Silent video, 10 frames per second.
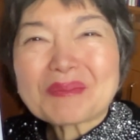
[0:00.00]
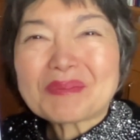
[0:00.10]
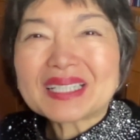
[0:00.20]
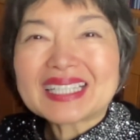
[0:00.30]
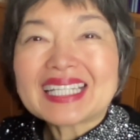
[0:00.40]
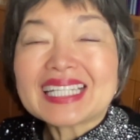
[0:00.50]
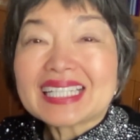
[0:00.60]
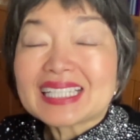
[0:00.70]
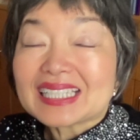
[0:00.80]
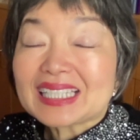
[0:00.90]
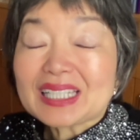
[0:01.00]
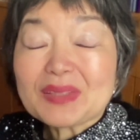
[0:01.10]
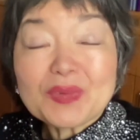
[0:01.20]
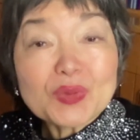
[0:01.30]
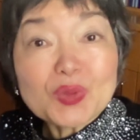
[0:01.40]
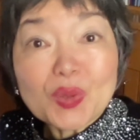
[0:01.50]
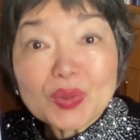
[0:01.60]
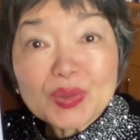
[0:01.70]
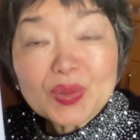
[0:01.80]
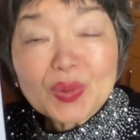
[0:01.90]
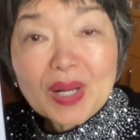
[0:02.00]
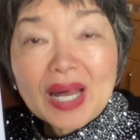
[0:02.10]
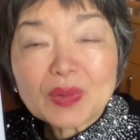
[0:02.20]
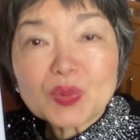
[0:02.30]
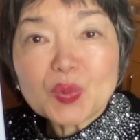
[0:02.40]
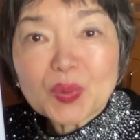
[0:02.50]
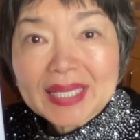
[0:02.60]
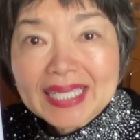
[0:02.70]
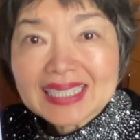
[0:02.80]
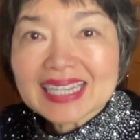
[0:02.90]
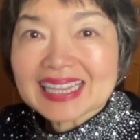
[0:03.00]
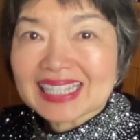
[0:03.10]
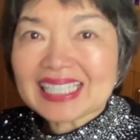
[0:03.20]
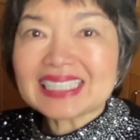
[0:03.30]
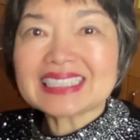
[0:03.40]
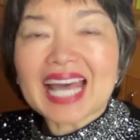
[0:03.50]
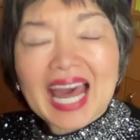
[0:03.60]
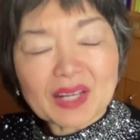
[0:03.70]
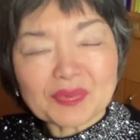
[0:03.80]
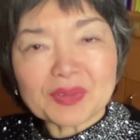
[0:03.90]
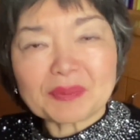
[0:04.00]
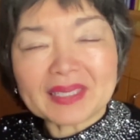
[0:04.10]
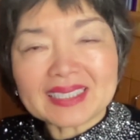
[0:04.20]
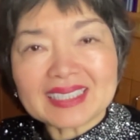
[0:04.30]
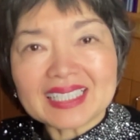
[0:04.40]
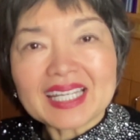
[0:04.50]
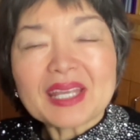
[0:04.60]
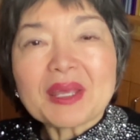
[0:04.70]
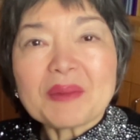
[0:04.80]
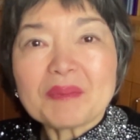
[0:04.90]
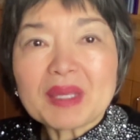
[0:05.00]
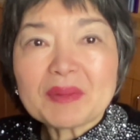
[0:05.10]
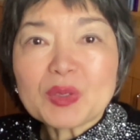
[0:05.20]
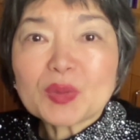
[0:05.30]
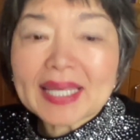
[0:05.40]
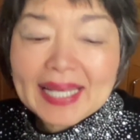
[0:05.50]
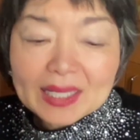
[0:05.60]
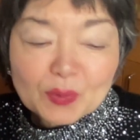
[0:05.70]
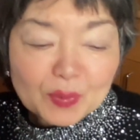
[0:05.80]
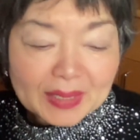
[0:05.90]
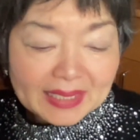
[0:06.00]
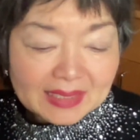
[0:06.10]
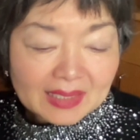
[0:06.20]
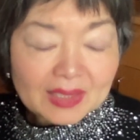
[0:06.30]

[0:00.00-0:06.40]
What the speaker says: But if you don't know how to read this alphabet, maybe you cannot read